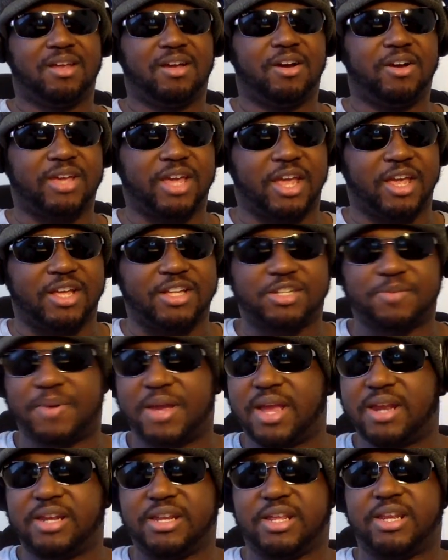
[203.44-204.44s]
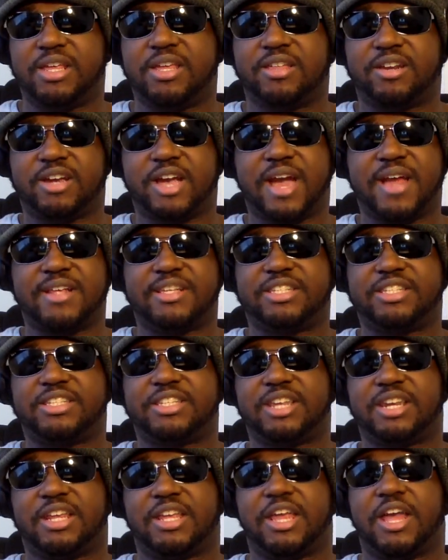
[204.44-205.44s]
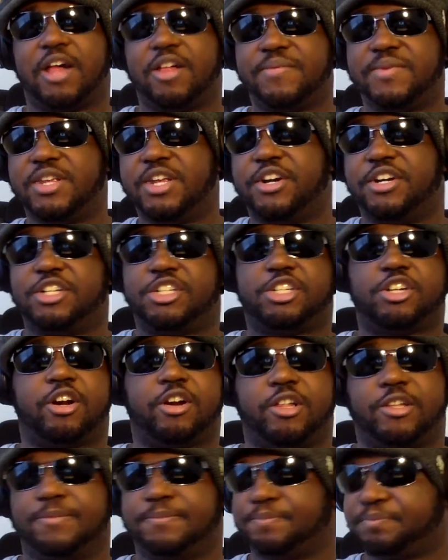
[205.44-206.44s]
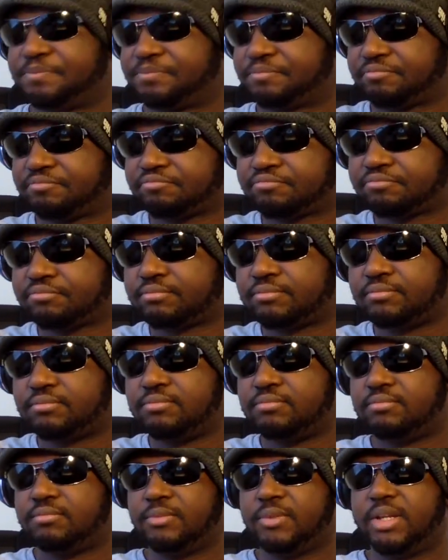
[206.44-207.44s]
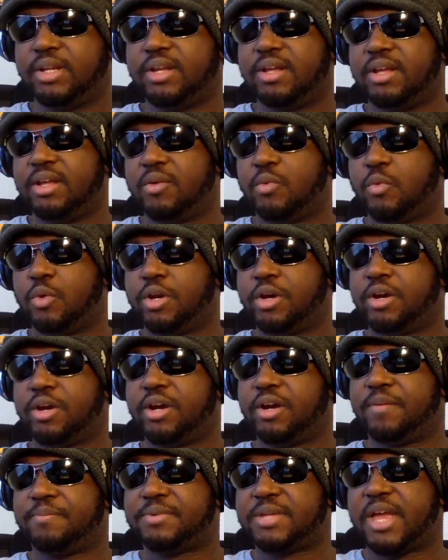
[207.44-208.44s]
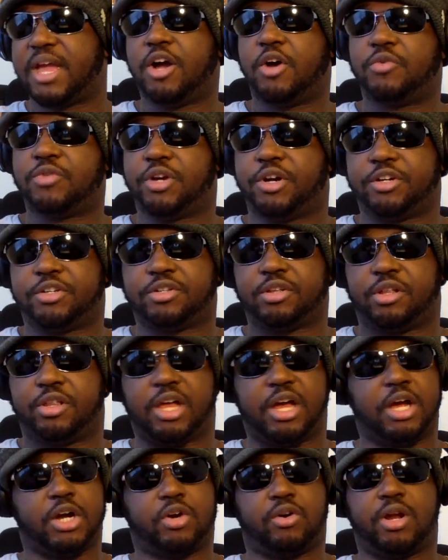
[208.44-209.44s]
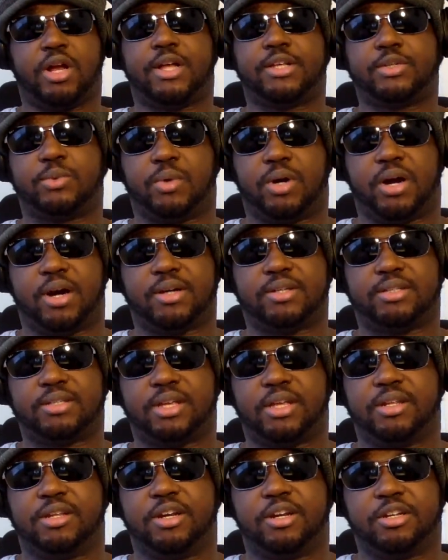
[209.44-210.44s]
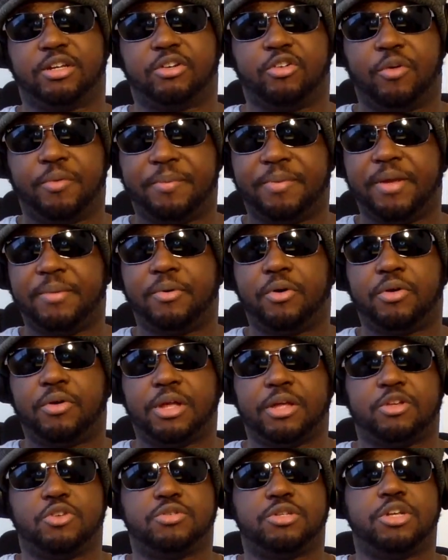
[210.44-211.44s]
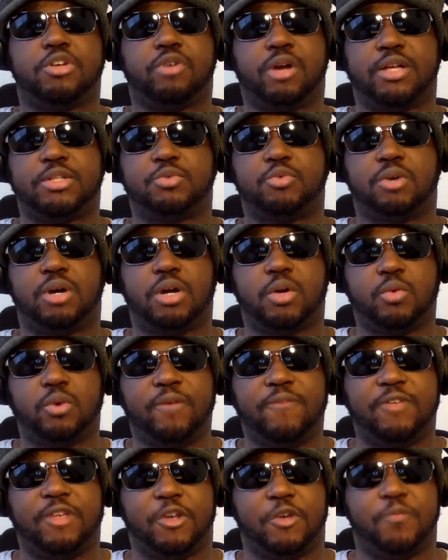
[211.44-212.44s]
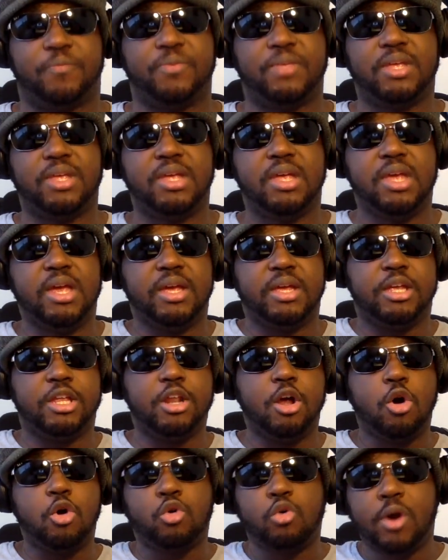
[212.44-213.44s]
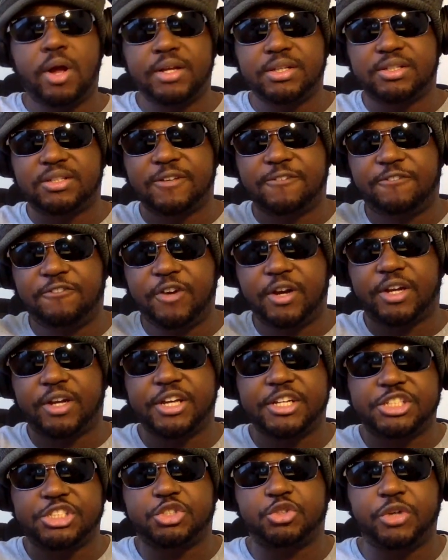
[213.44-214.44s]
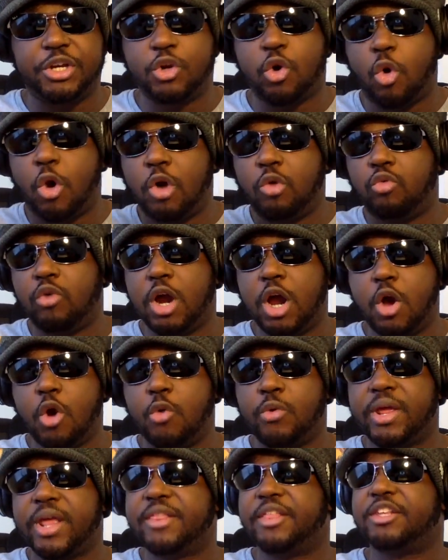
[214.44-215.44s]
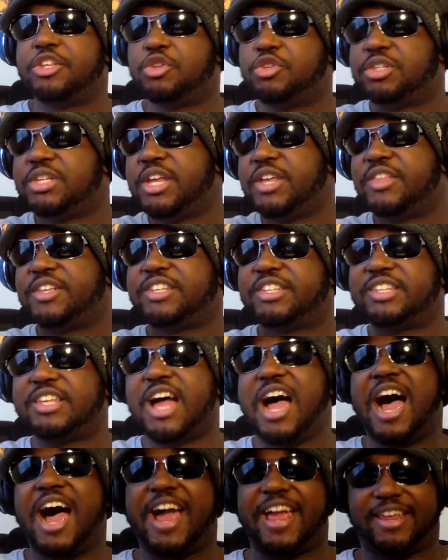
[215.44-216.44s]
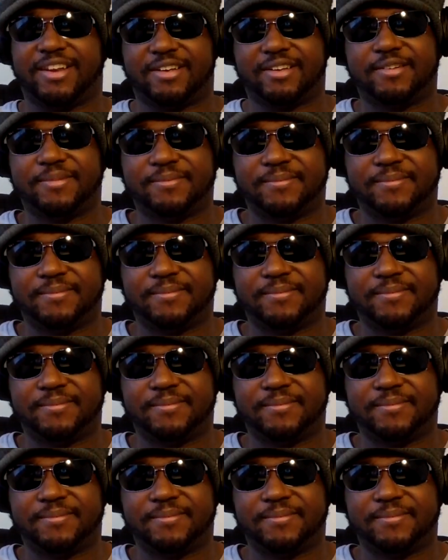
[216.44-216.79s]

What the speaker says: Okay, in Japan and any other kind of city, hell, even here in Charlotte, when you're uptown, there's a lot of crosswalks, and there's a group of people that usually crosswalk with you. You don't cross the fucking street or road unless you see the sign.